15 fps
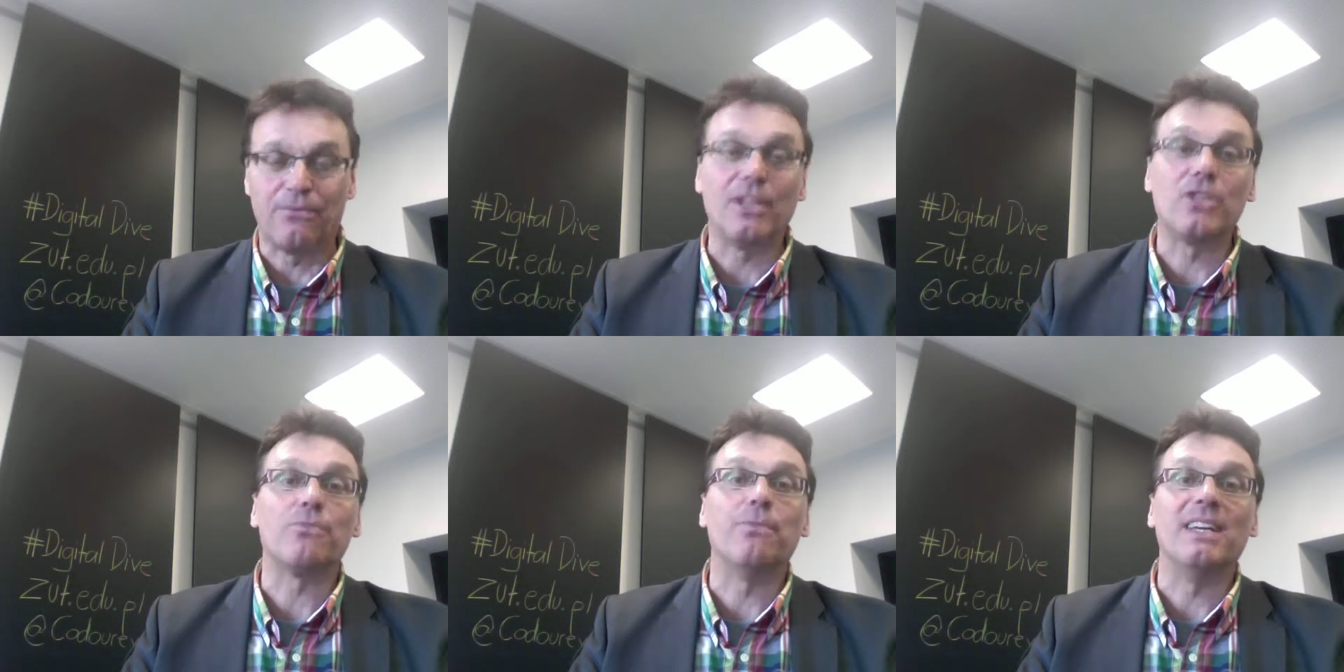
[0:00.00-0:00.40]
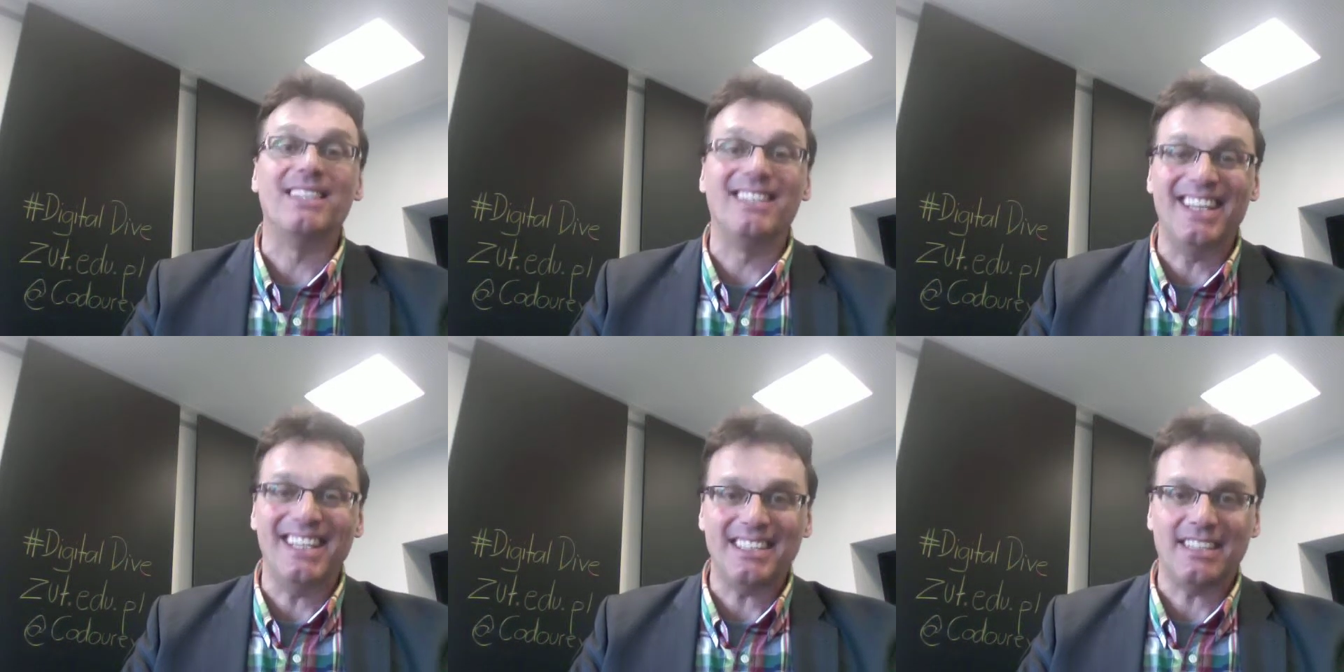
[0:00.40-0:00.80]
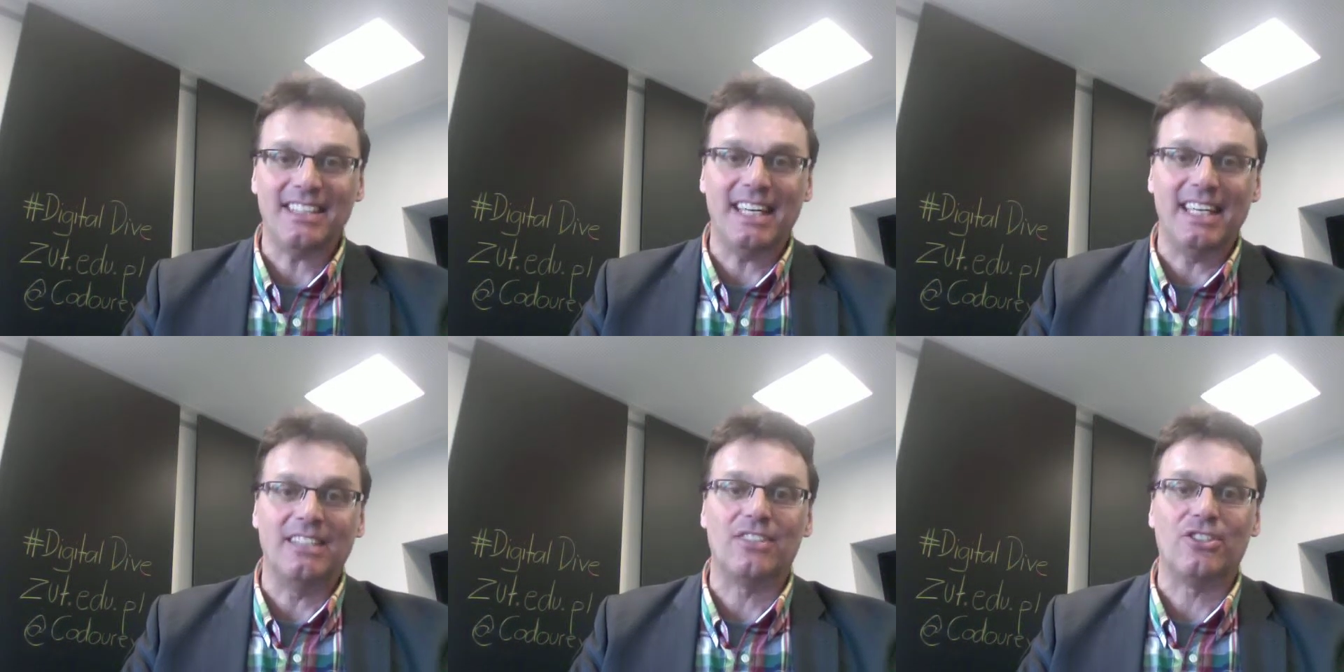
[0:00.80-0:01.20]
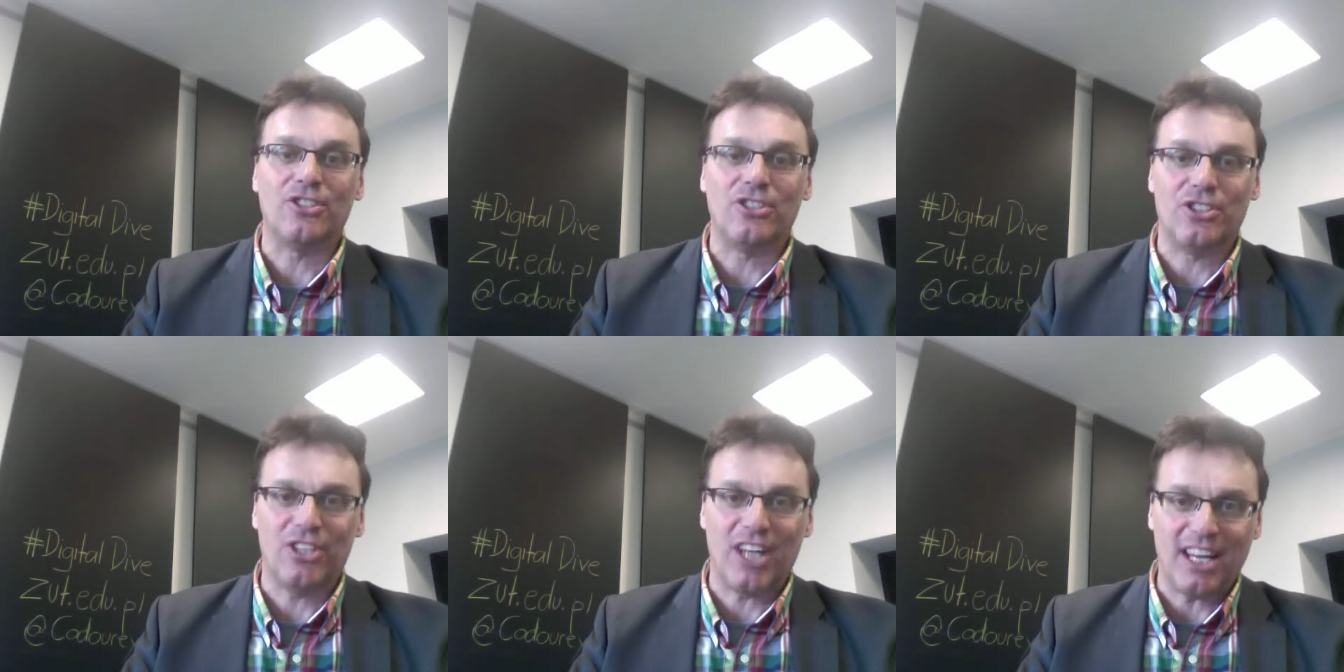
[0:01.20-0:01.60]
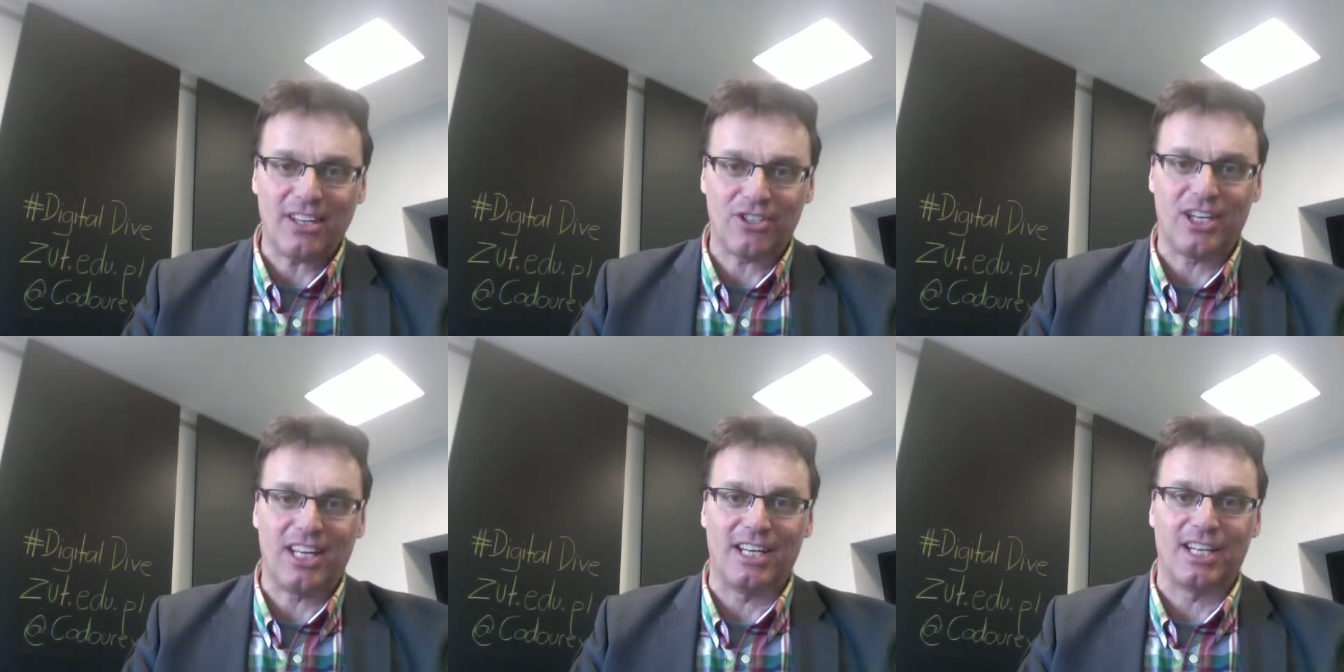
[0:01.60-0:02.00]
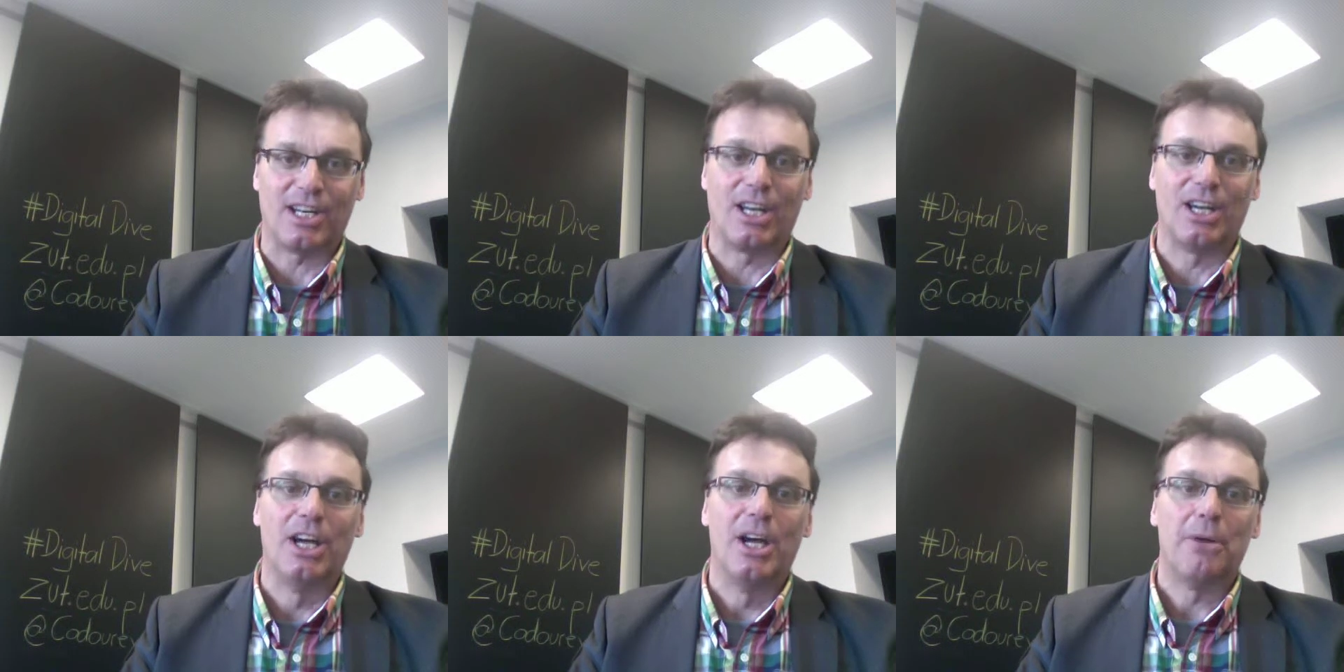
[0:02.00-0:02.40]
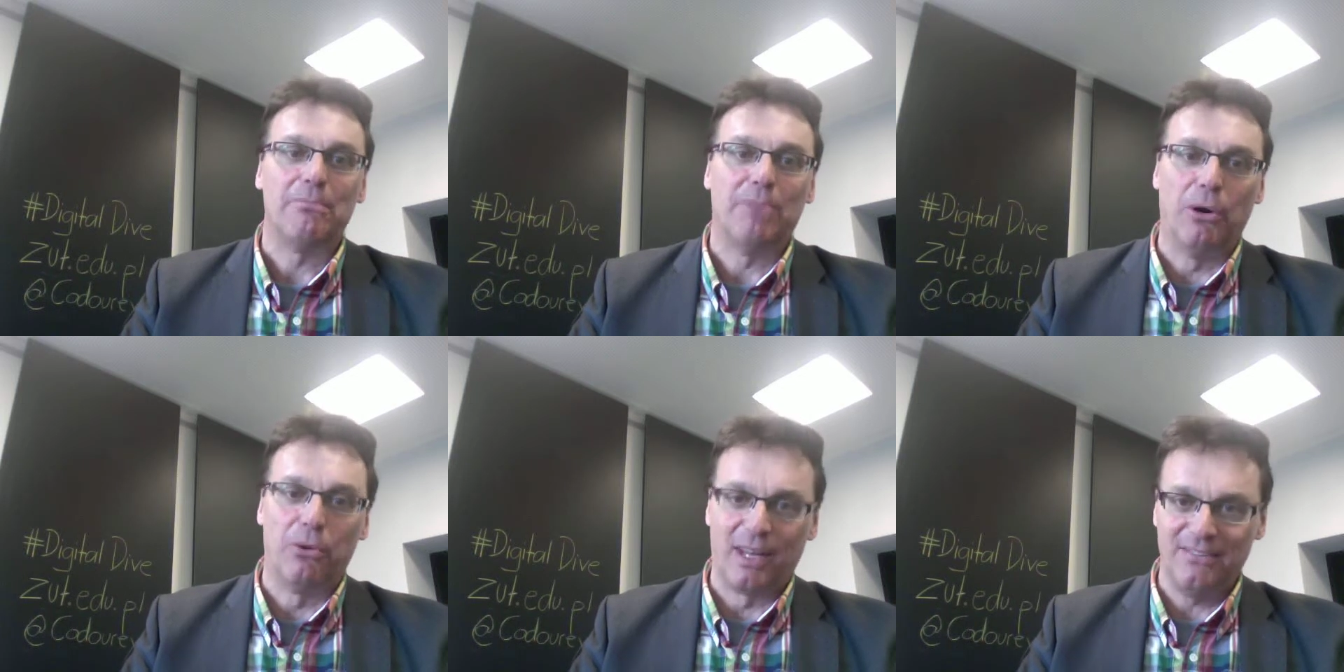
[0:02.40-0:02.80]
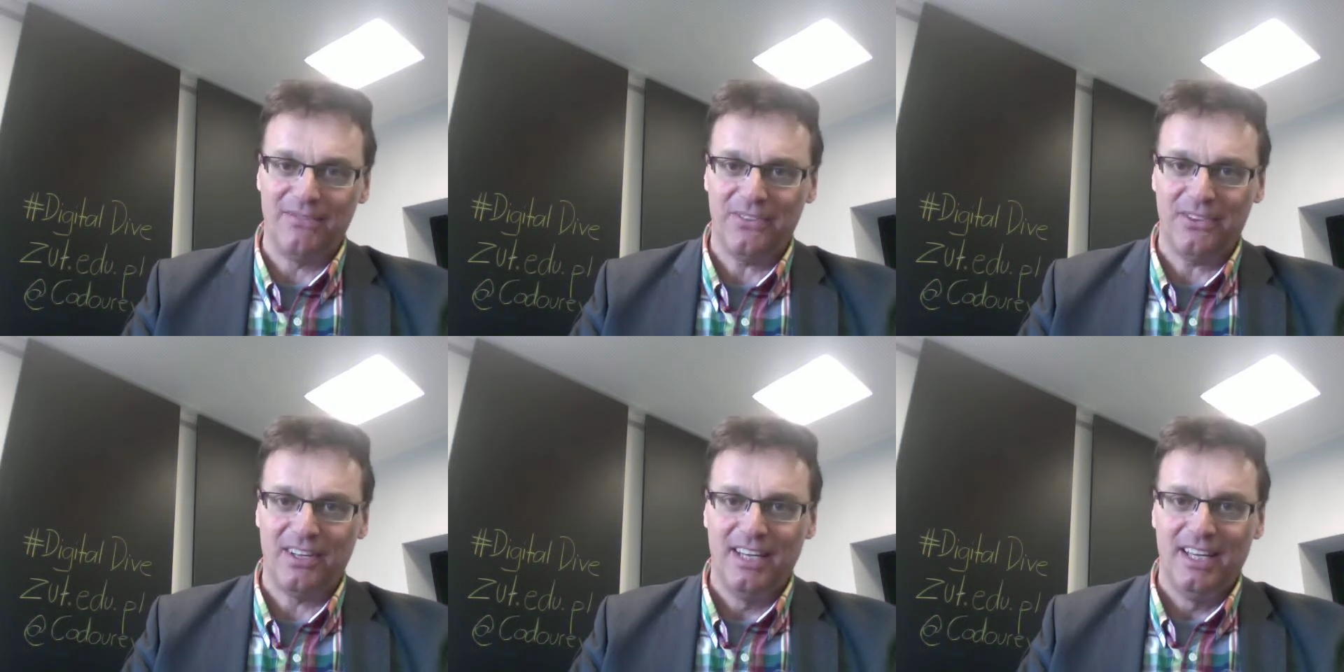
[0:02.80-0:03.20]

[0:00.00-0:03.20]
which we did in Szczecin, Poland,